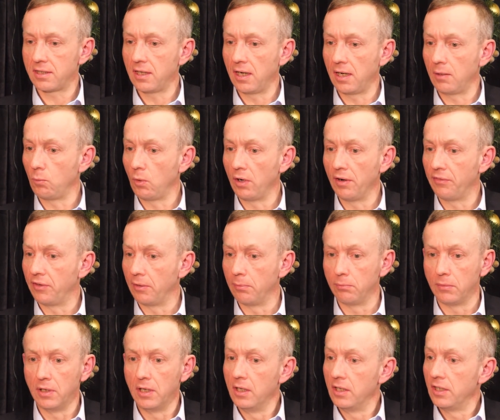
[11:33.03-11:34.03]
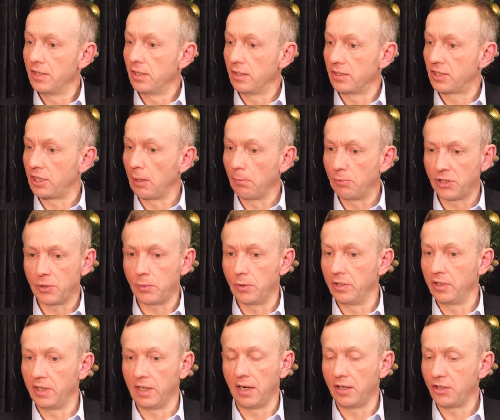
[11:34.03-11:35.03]
and one of them
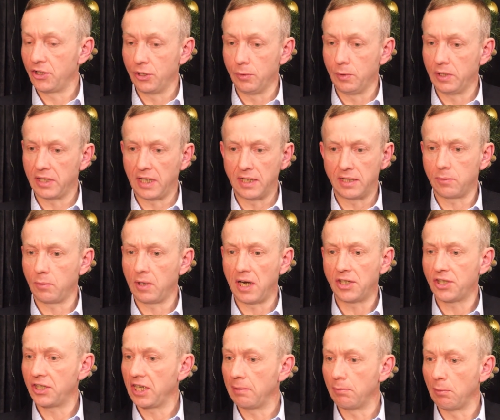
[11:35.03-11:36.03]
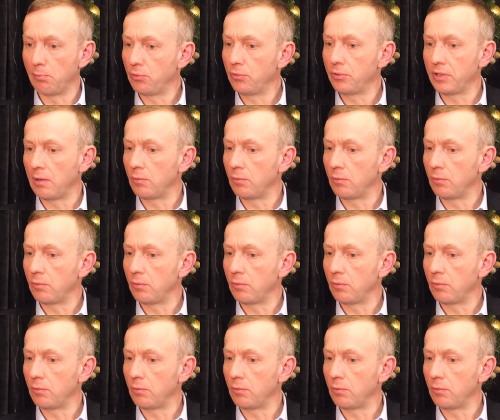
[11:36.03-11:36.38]
subsequently, like 2 weeks later, said, "Well, actually, I'm a boy.